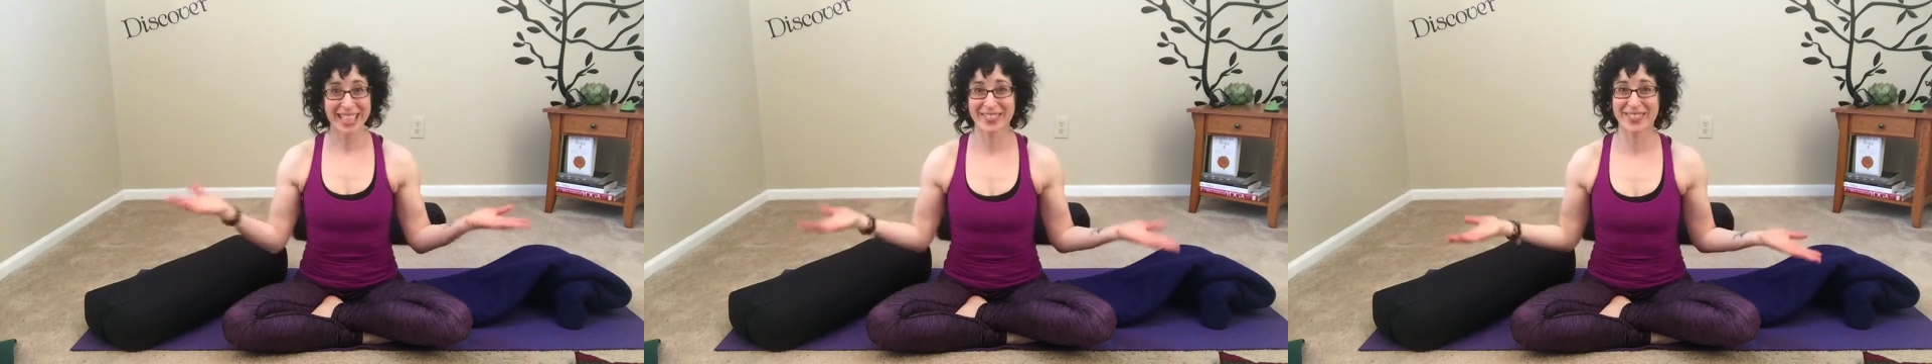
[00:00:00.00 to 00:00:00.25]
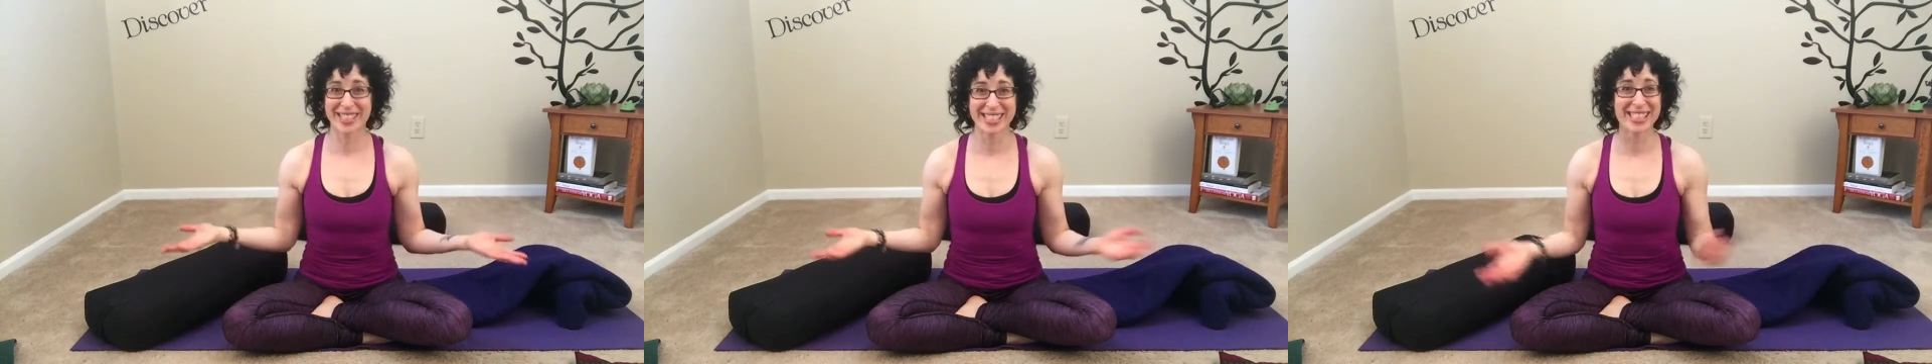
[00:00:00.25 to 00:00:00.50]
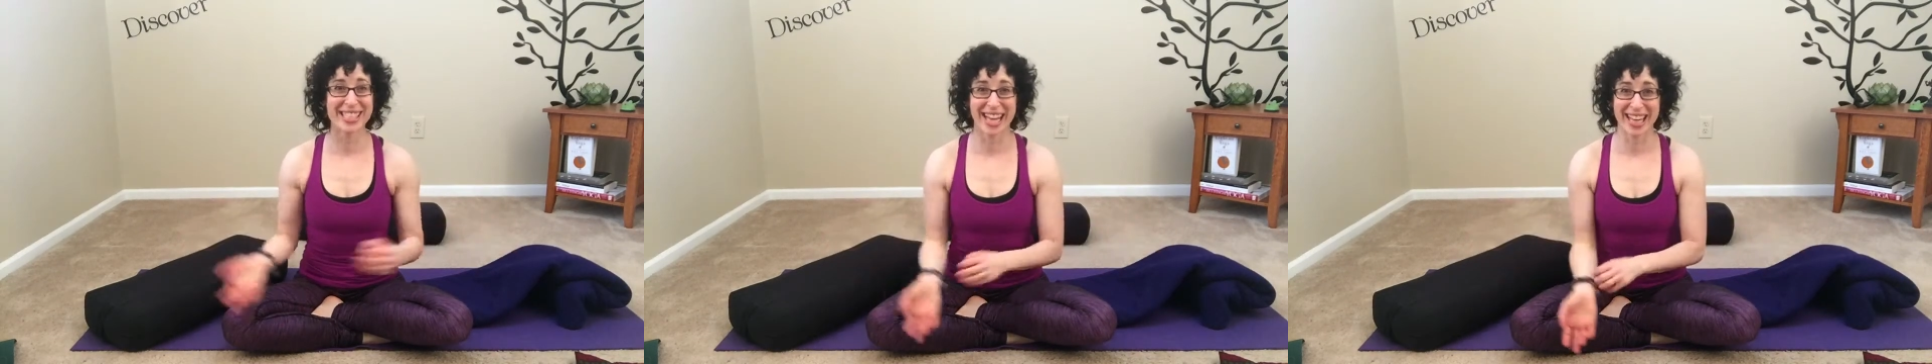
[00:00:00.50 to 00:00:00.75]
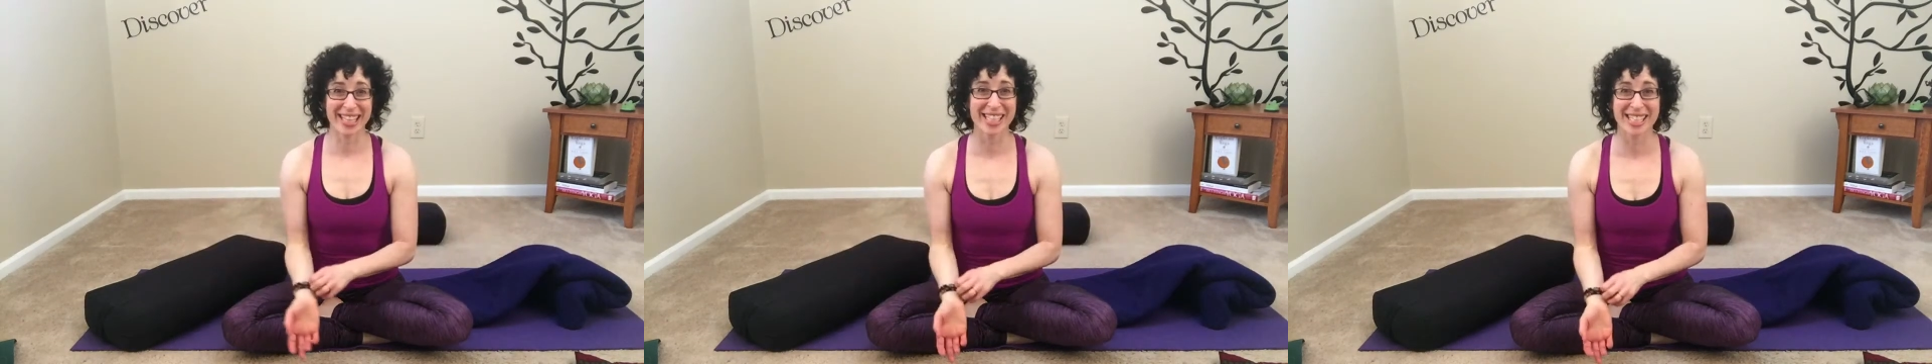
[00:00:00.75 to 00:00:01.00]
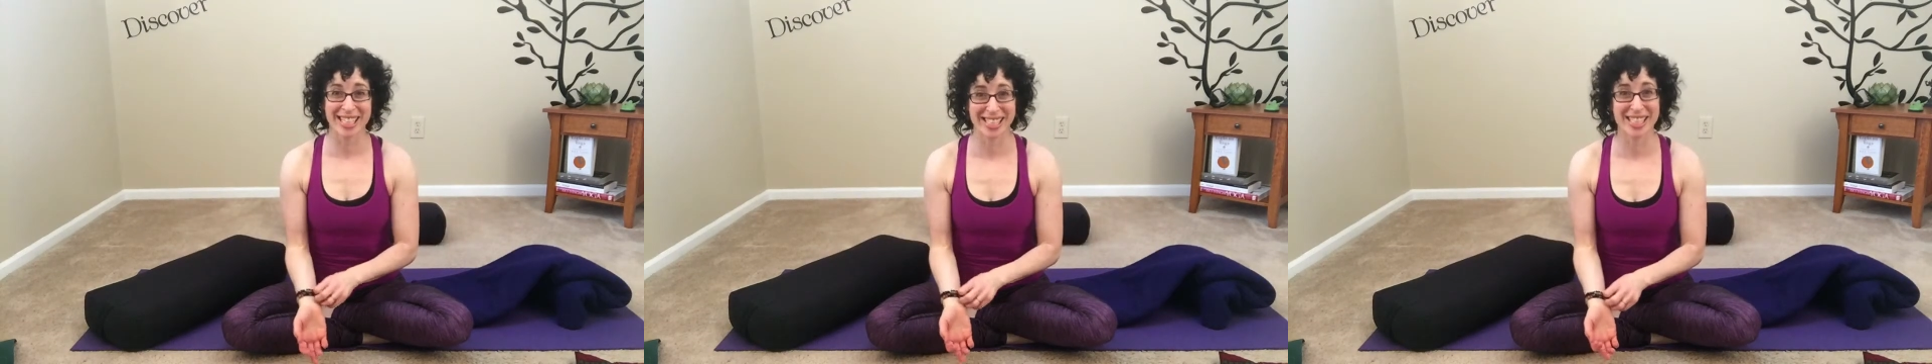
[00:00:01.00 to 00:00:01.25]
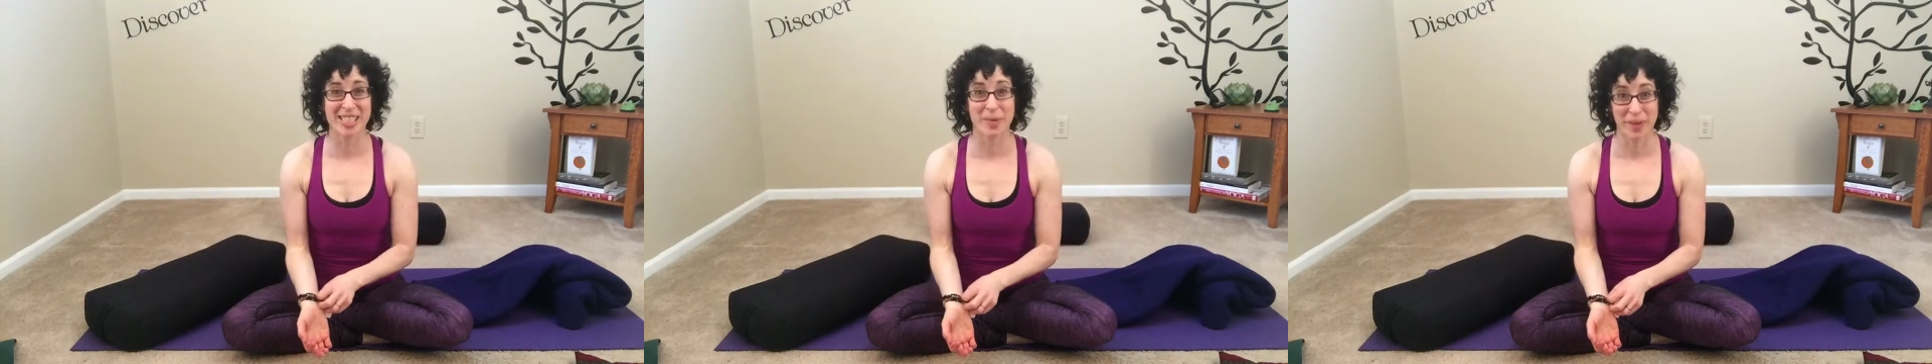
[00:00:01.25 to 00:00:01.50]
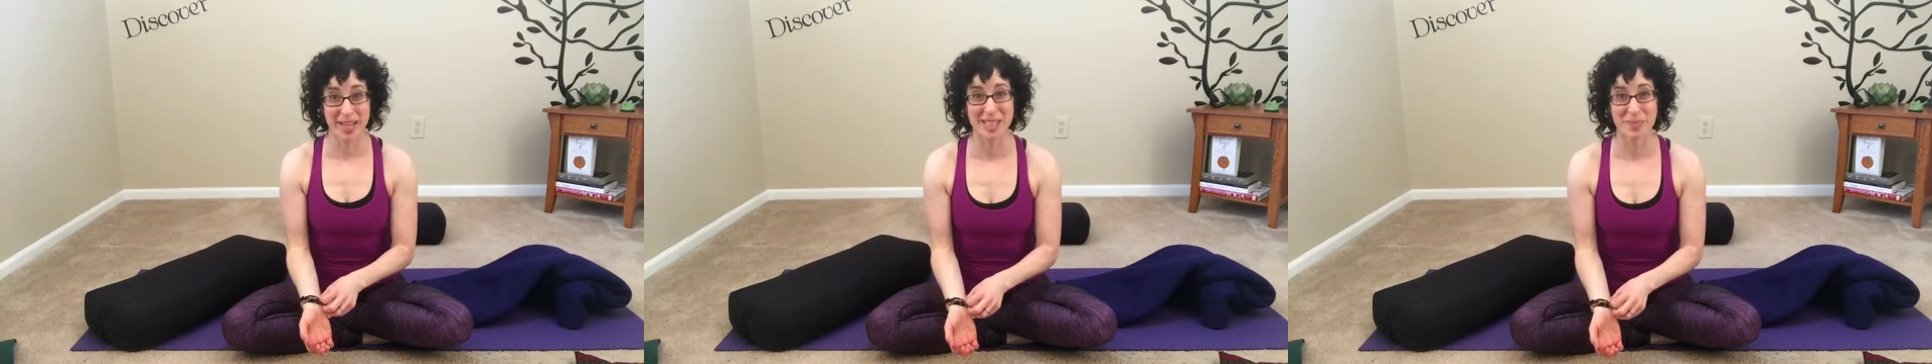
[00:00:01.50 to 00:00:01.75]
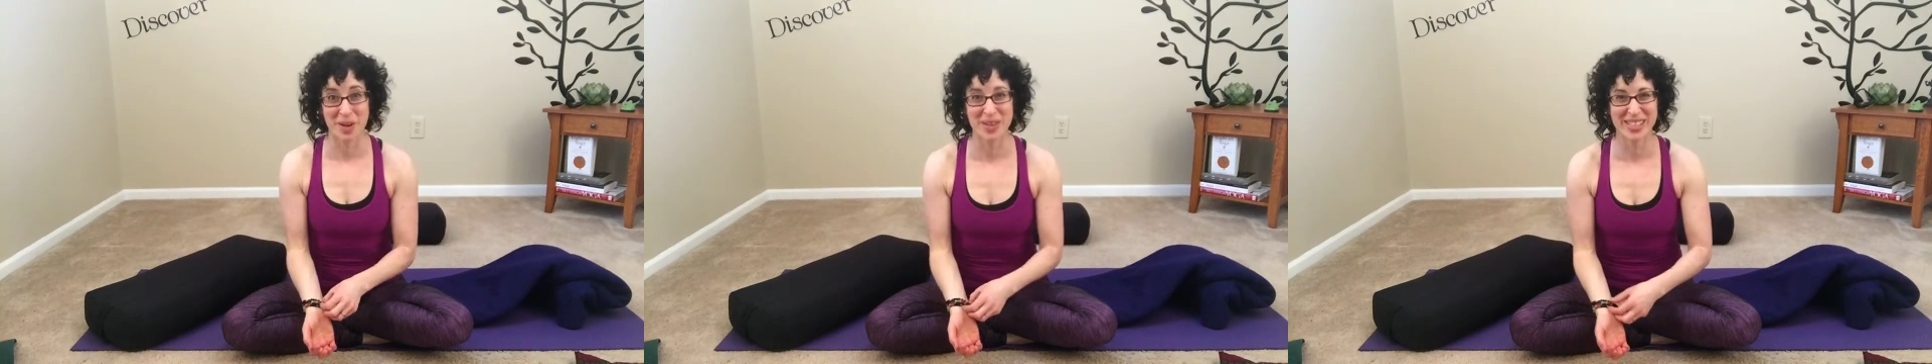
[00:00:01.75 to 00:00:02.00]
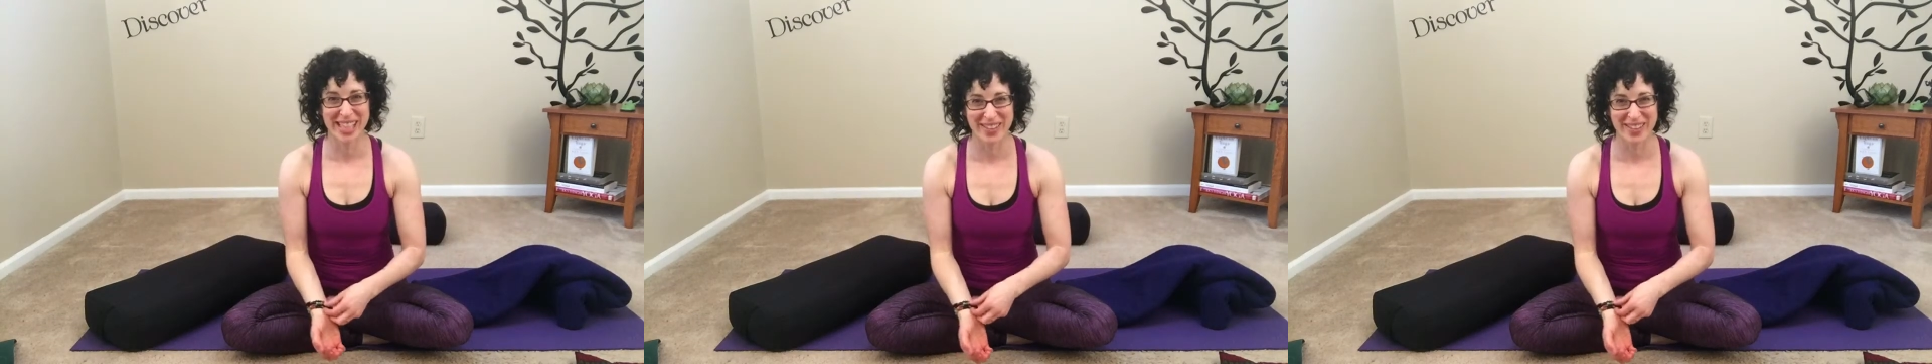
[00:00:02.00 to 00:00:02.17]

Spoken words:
even saying this because it's the best pose